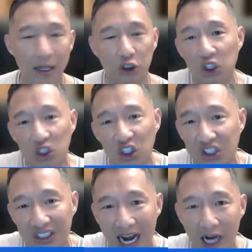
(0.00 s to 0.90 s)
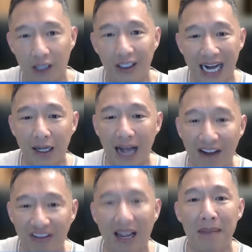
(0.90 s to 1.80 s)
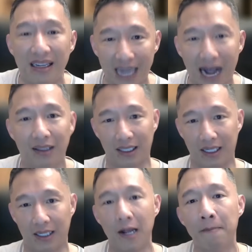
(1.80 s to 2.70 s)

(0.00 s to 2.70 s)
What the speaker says: Just there. You got to have that mentality.